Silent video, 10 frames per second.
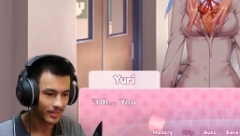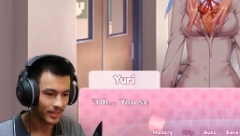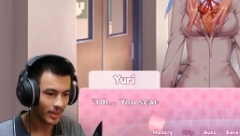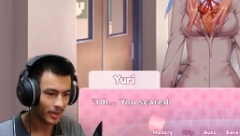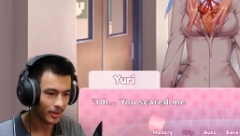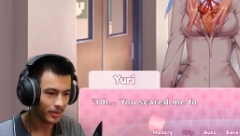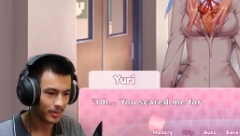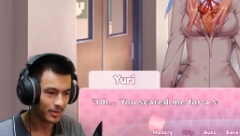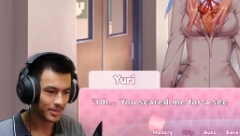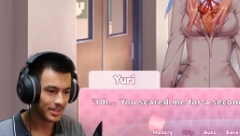Oh,
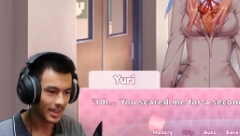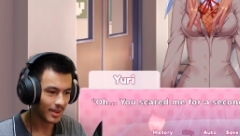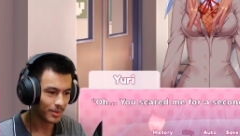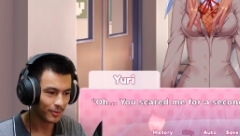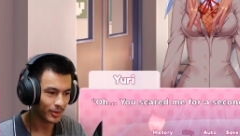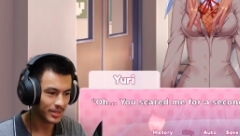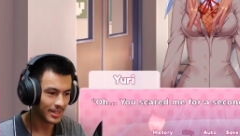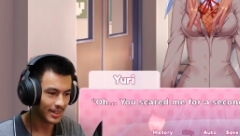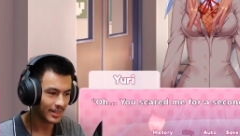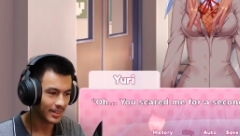you scared me for a
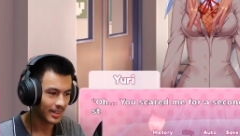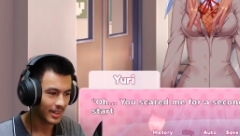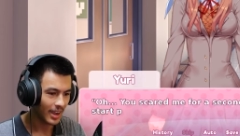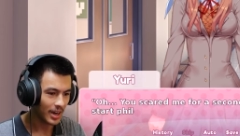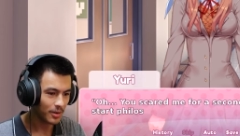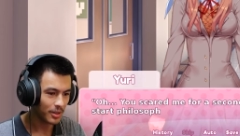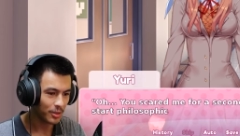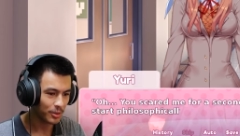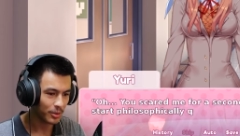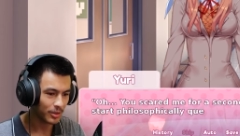second. I really
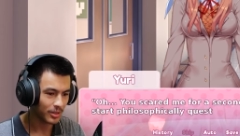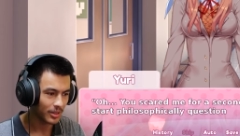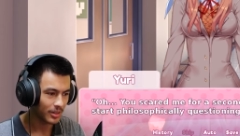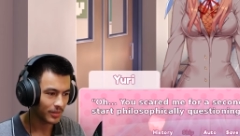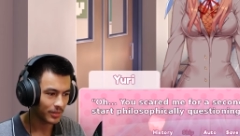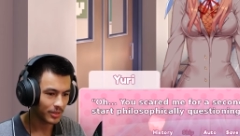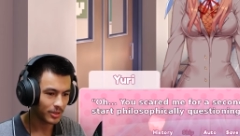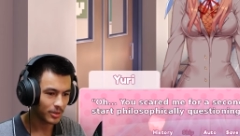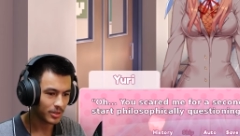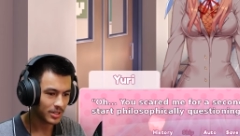thought
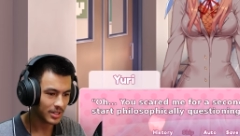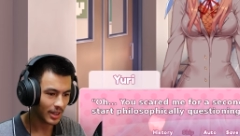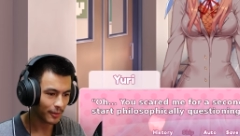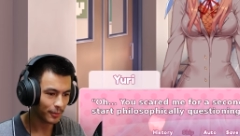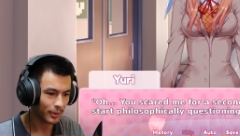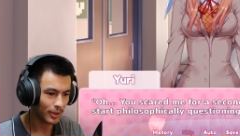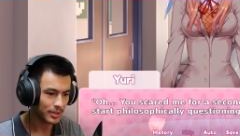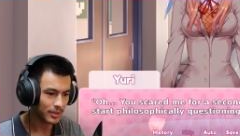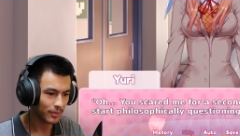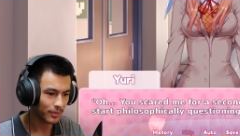you'd start
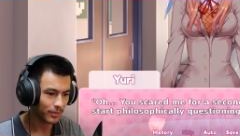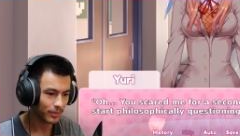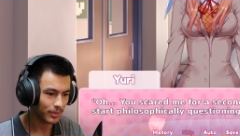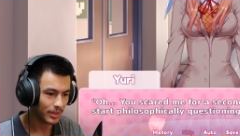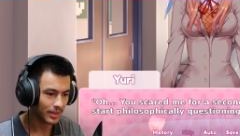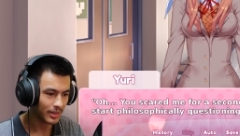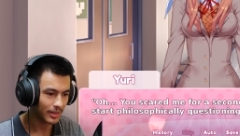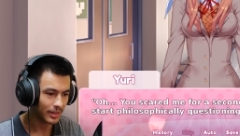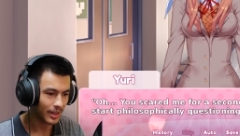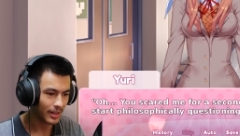philosophically
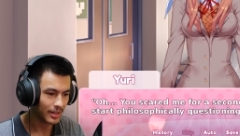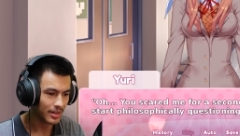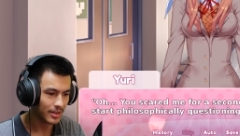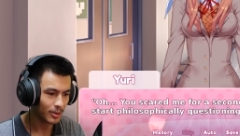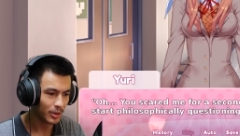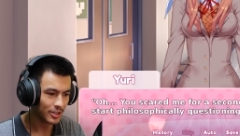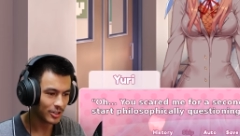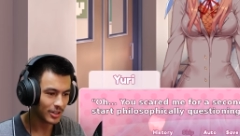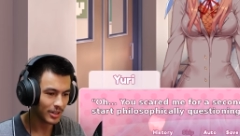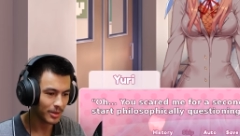
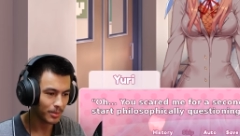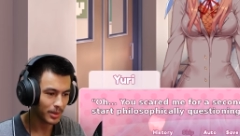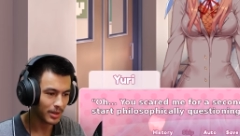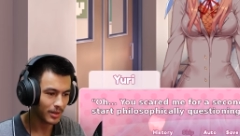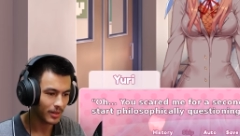questioning me.